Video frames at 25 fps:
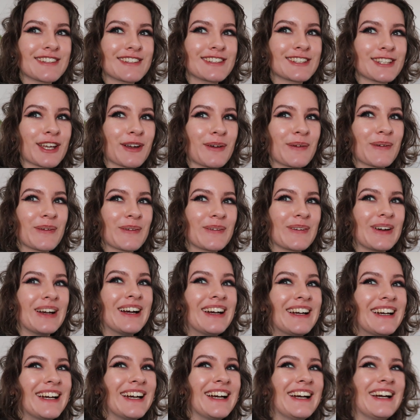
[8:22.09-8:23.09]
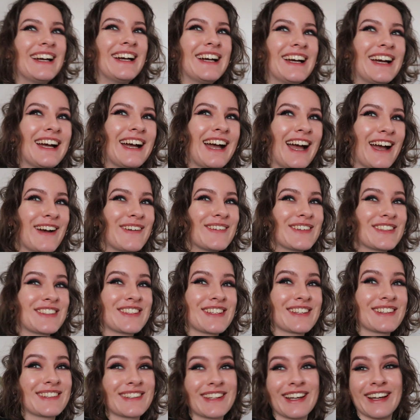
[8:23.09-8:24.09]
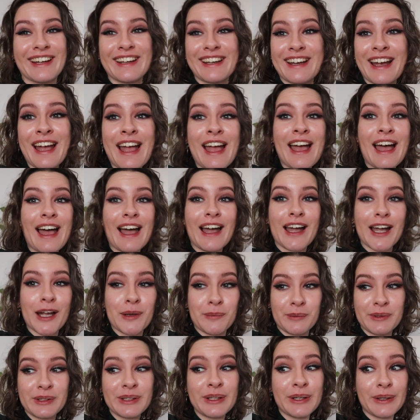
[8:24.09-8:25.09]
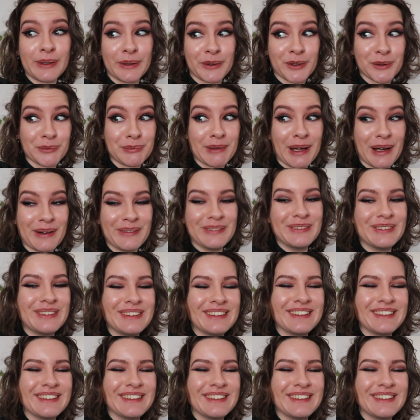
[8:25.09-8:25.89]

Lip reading: So I was just like, I'm gonna go home now.